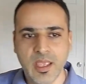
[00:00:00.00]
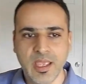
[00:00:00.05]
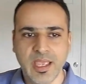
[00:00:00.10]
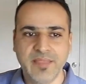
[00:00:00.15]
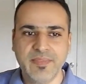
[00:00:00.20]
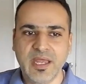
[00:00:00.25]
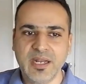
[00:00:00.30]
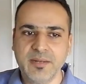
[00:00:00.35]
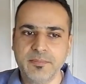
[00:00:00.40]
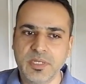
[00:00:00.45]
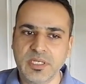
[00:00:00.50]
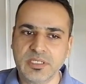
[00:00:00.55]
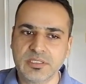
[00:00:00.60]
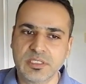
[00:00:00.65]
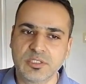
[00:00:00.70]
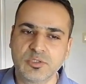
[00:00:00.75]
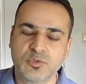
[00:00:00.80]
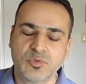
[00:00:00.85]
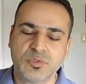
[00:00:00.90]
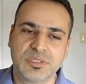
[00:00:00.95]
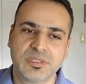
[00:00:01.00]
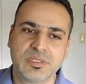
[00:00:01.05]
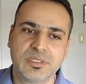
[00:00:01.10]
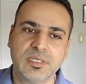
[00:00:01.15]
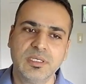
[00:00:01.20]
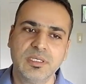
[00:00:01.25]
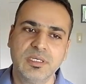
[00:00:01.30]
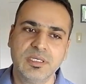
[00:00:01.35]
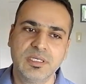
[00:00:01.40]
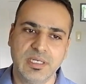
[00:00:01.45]
And that brings us to the
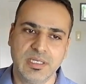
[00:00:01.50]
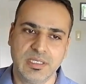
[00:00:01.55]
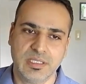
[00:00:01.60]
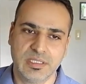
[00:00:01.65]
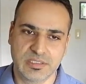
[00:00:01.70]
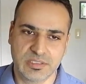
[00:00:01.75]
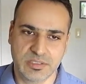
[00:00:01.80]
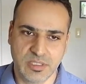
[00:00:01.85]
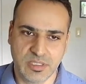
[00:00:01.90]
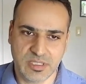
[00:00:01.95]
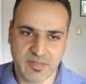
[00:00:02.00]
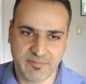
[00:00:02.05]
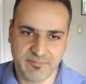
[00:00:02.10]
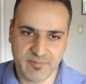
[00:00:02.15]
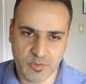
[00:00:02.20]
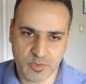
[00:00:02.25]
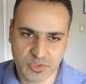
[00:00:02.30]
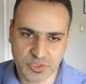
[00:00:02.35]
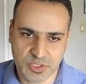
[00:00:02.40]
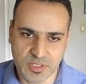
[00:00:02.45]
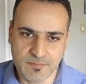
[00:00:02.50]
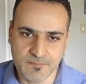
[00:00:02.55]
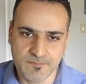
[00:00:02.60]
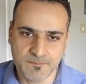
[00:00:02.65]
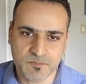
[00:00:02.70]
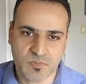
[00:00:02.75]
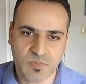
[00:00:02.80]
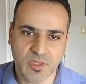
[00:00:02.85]
third industrial revolution,